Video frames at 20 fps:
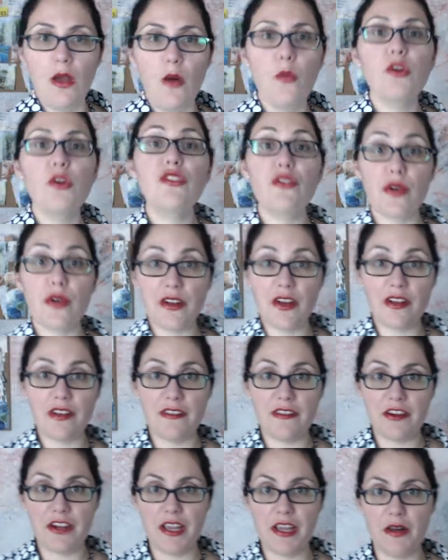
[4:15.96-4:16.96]
What's going on
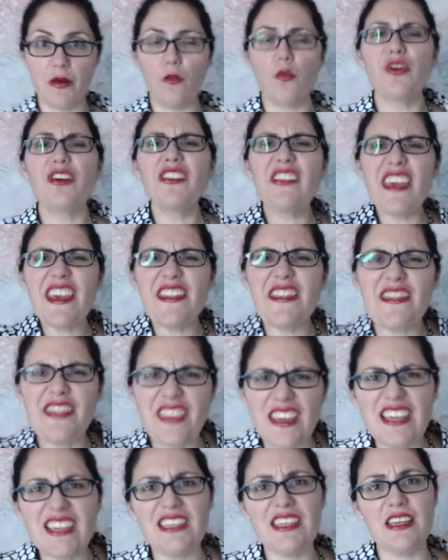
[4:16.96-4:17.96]
in their head? What are they
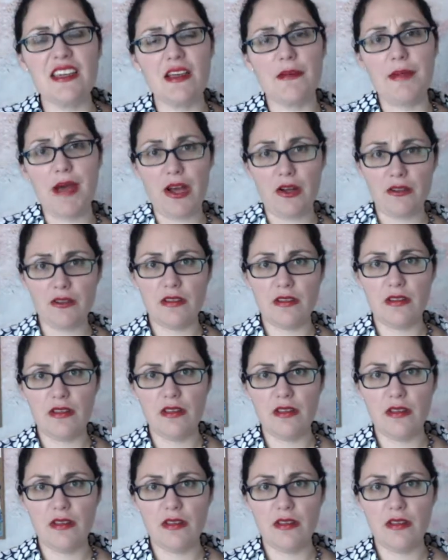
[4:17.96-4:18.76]
thinking about?